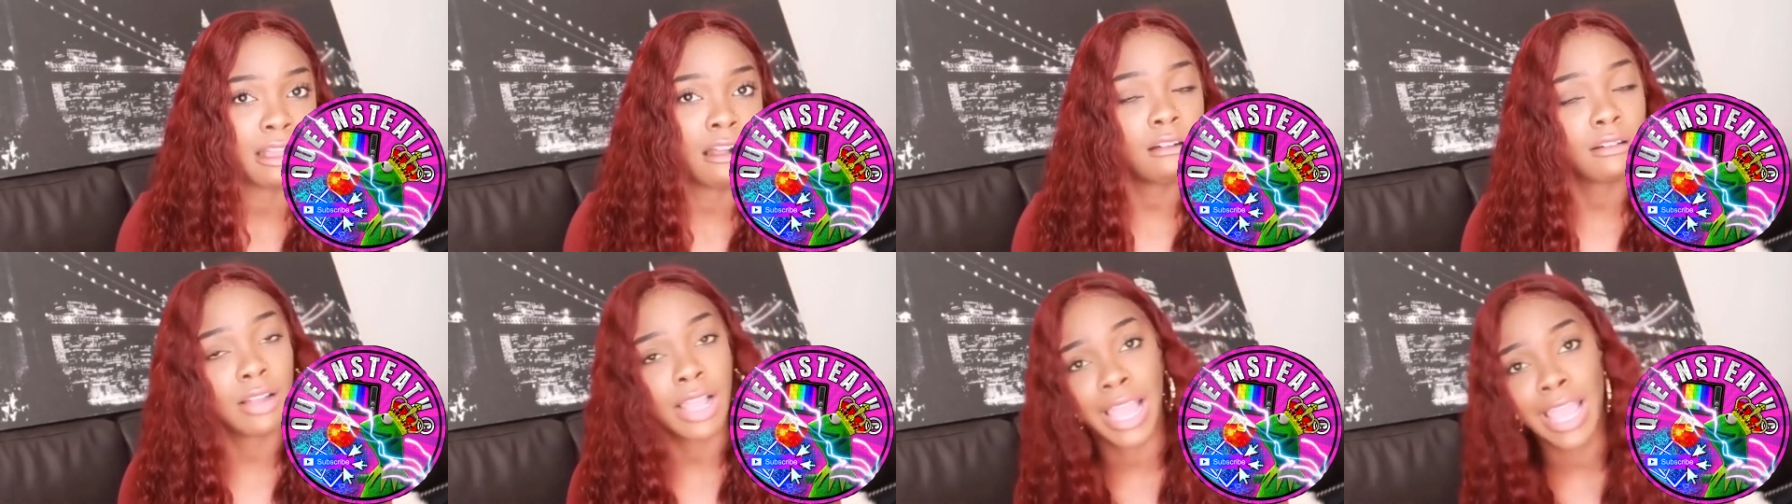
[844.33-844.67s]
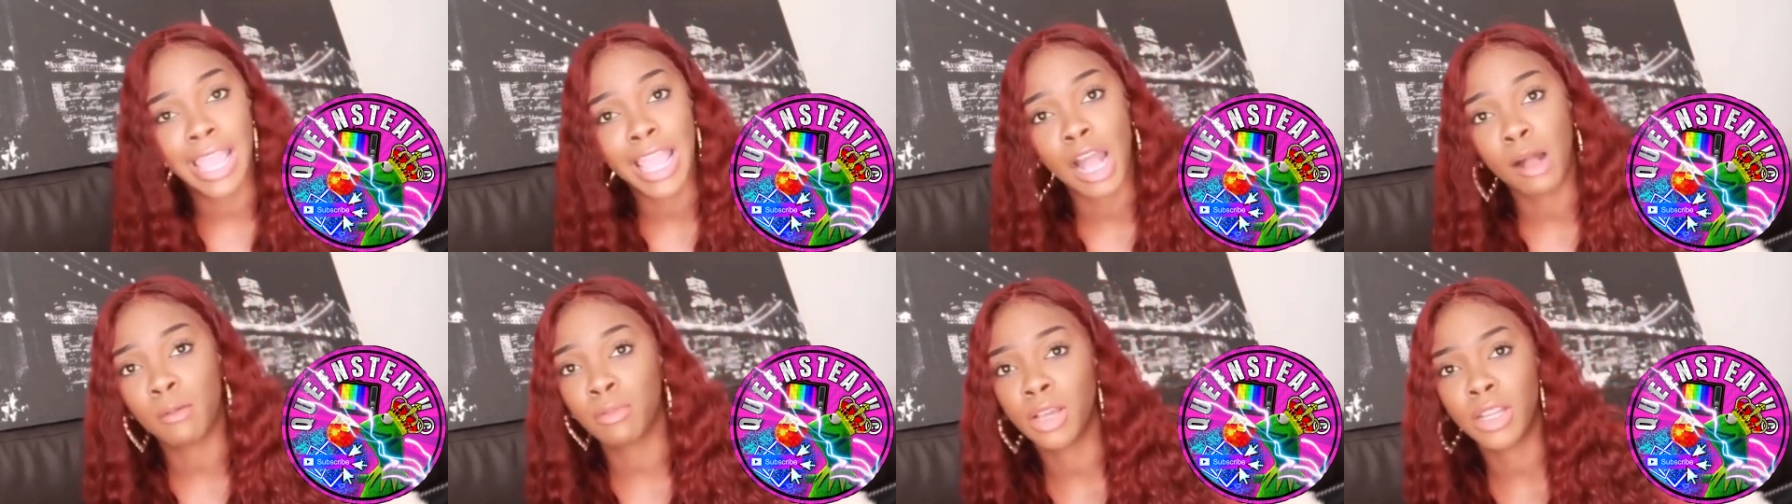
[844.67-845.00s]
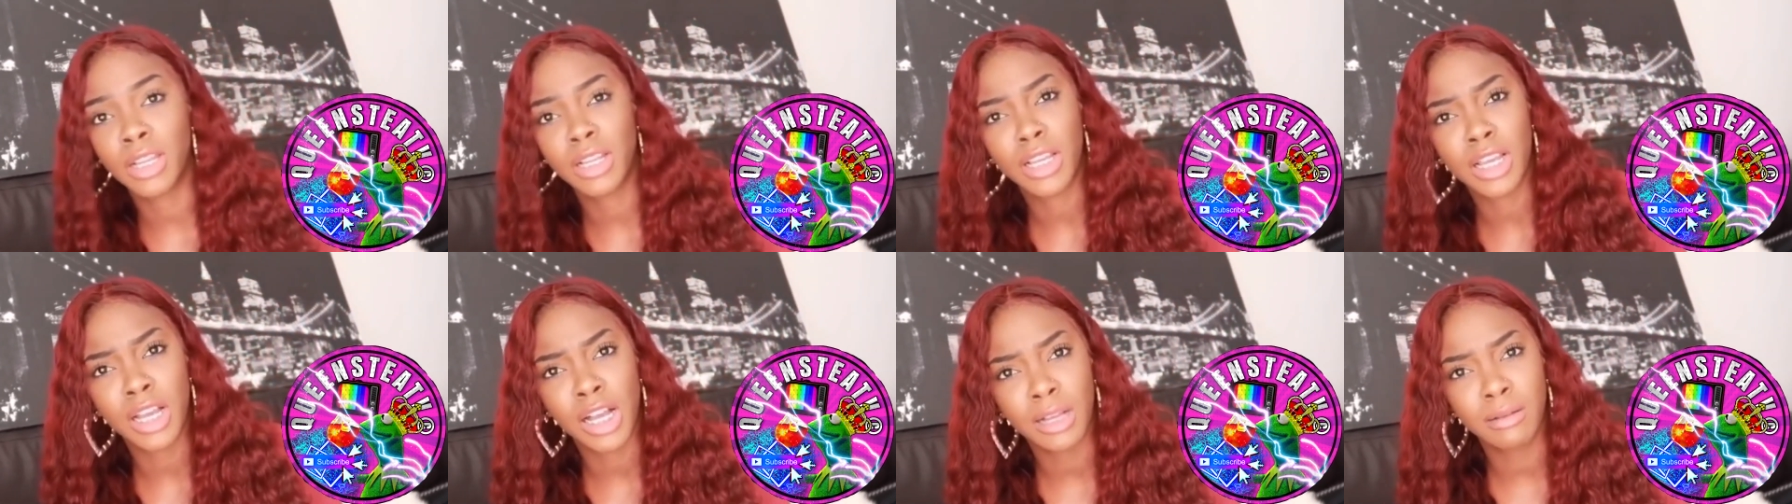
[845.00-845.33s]
was like okay i'm
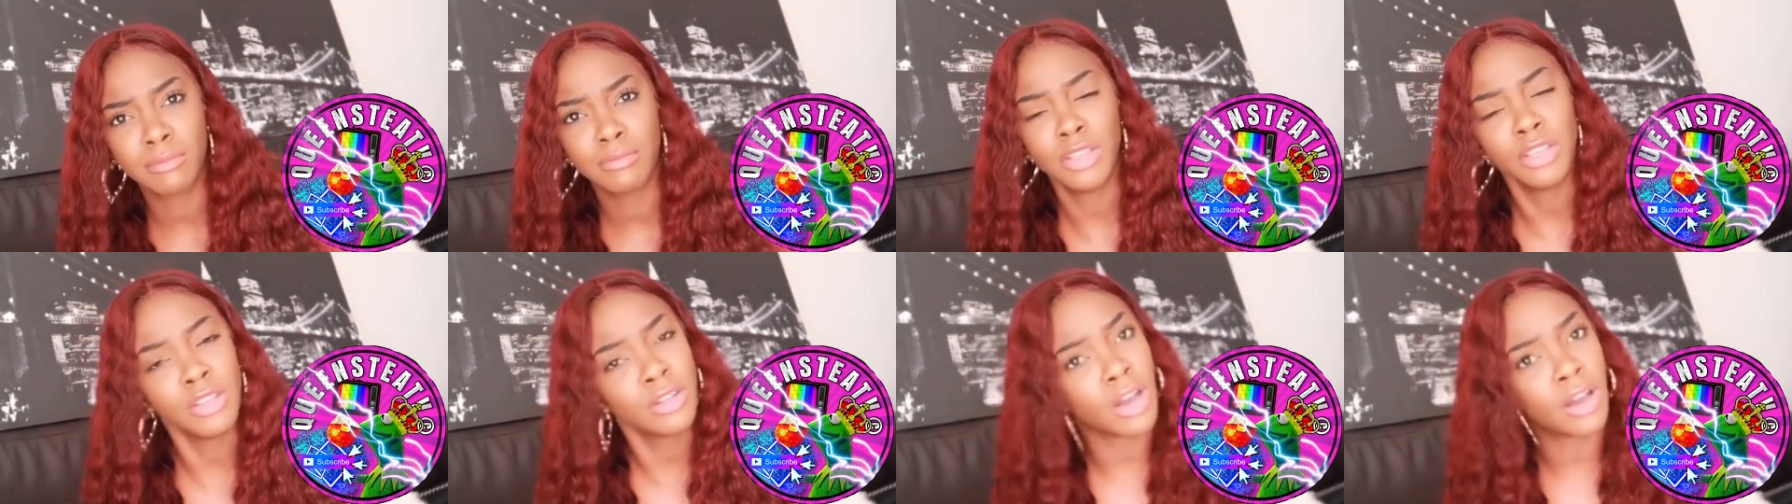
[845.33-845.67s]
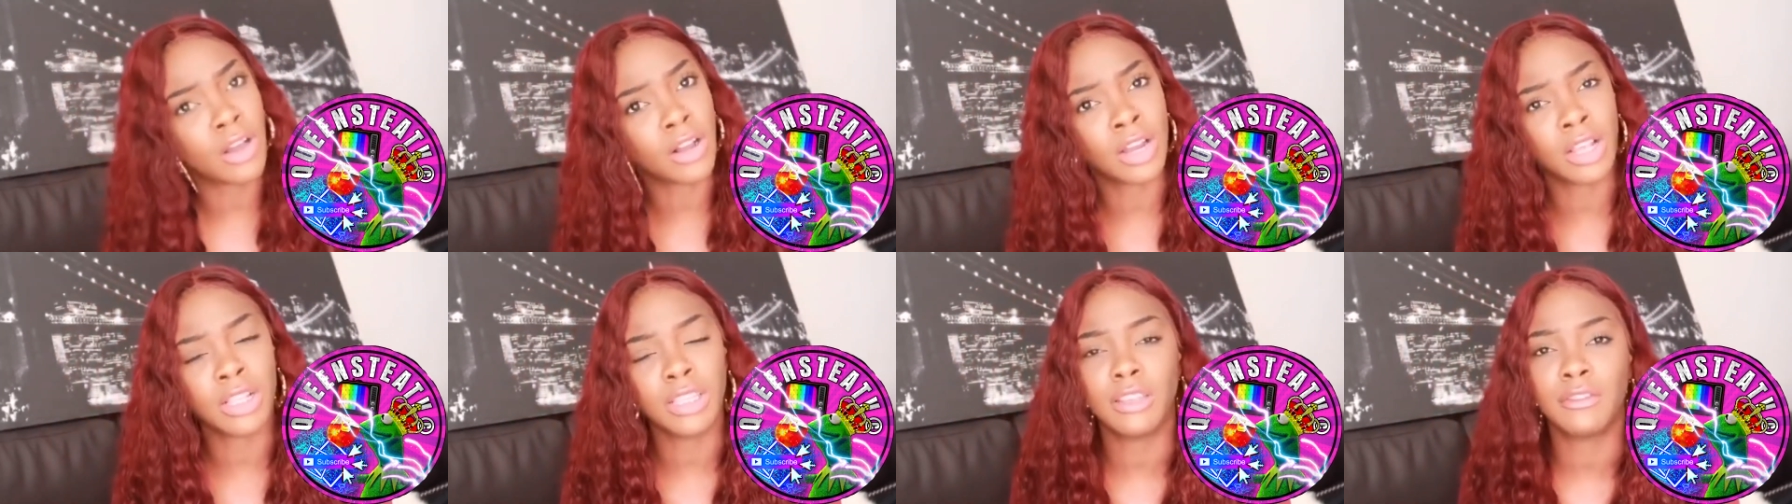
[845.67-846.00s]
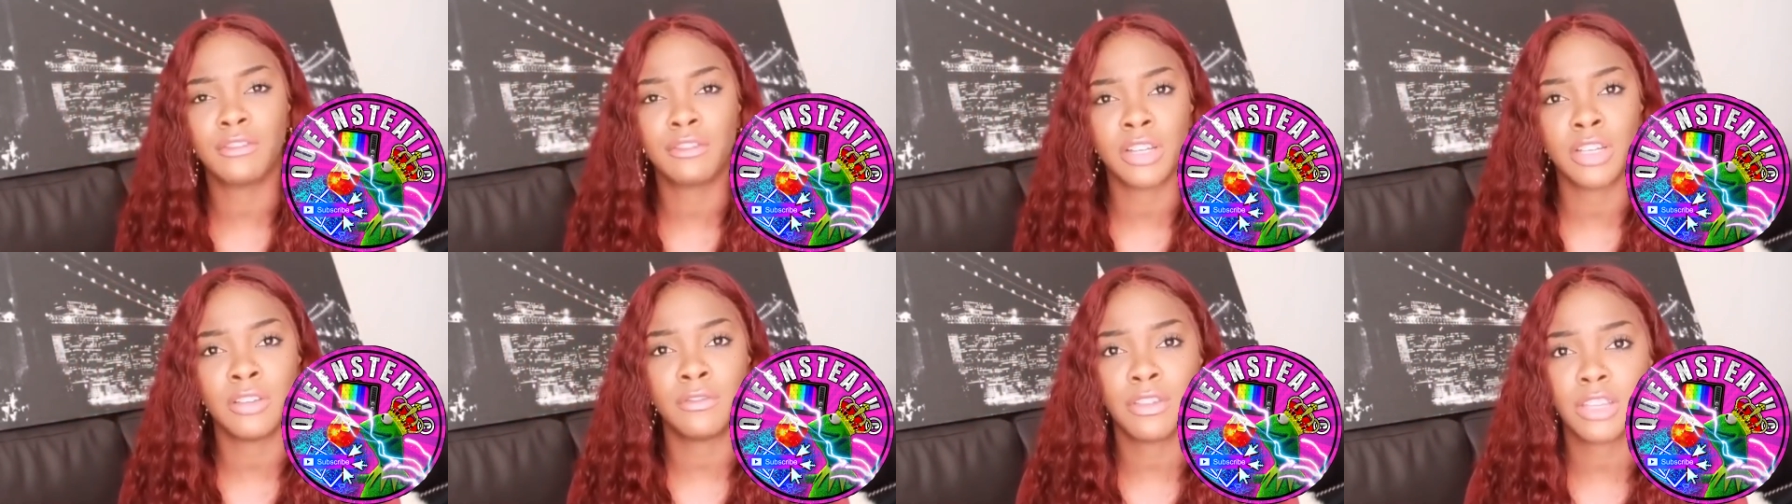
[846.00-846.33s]
gonna come you know
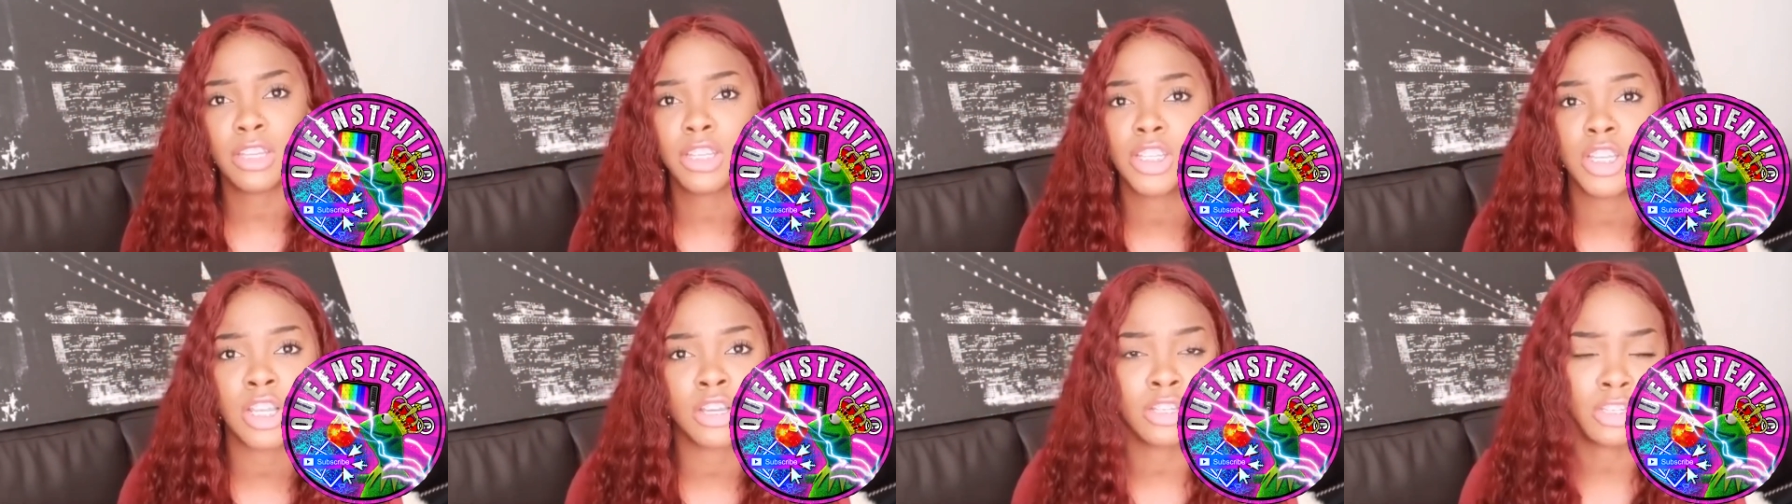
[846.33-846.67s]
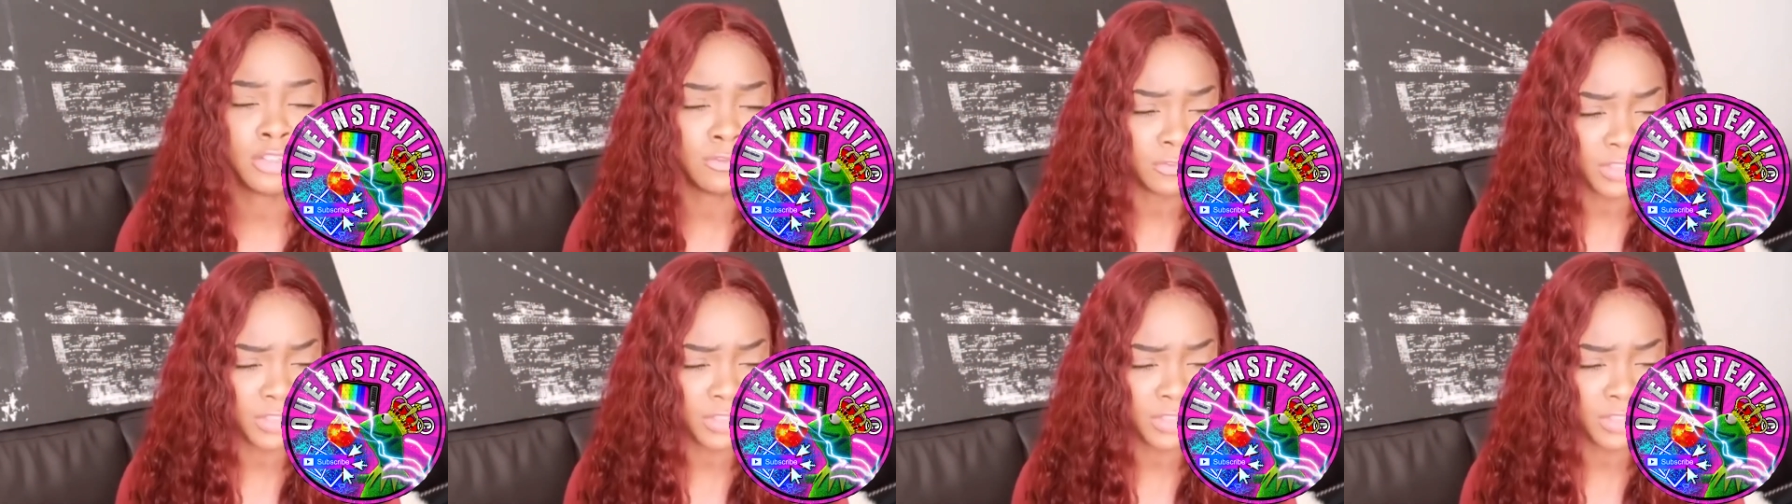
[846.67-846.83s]
early for your video